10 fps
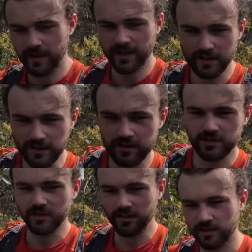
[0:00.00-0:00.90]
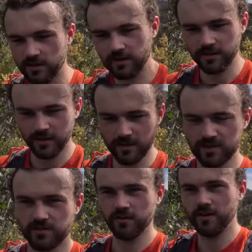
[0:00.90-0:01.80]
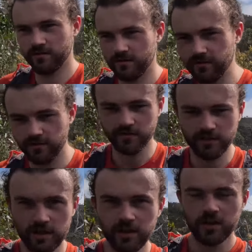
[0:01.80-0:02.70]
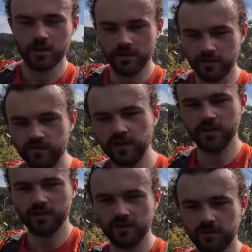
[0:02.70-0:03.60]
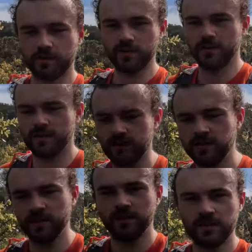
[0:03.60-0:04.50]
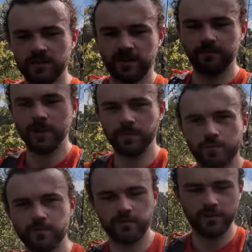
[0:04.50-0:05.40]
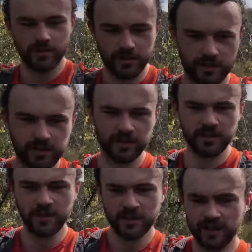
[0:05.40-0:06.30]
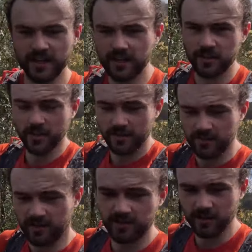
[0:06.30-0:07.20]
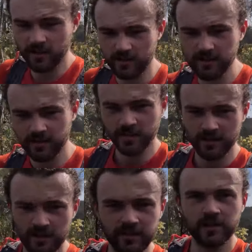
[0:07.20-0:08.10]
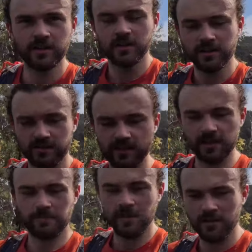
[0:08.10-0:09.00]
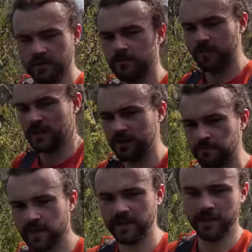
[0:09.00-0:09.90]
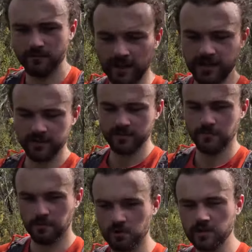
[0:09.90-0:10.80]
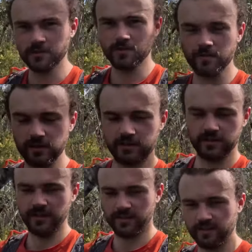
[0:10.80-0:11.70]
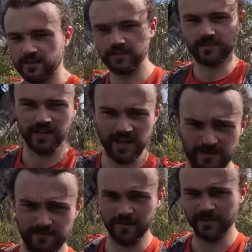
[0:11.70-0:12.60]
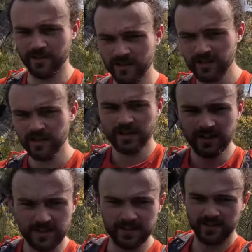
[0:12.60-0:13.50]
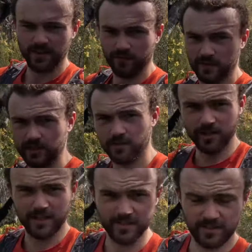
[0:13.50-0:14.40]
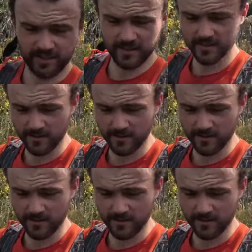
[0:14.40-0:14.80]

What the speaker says: pack. You can just go so much further if you've got the fitness, but some people prefer to take it nice and slow, sleep in, pack up late, walk a little bit and get to the next camp, but that's definitely not us. That's